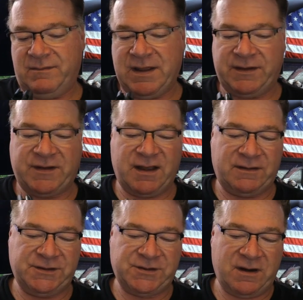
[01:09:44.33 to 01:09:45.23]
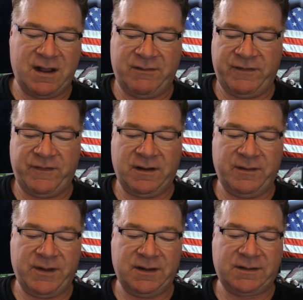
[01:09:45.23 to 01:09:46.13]
Not exactly sure how I
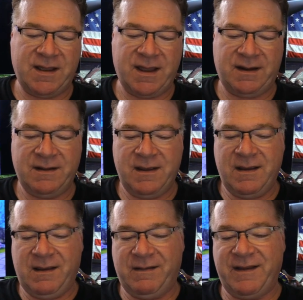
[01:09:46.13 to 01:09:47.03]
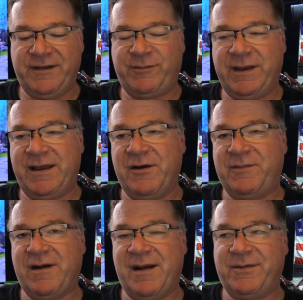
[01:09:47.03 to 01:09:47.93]
feel about that. Unless we
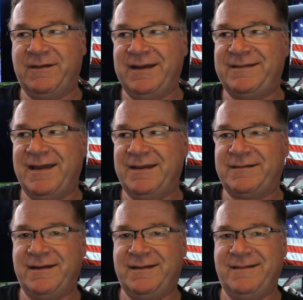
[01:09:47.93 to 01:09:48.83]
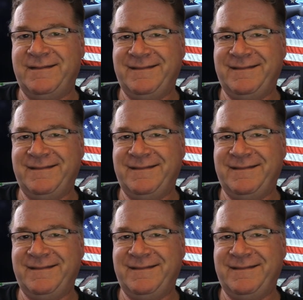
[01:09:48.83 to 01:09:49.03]
go properly test it,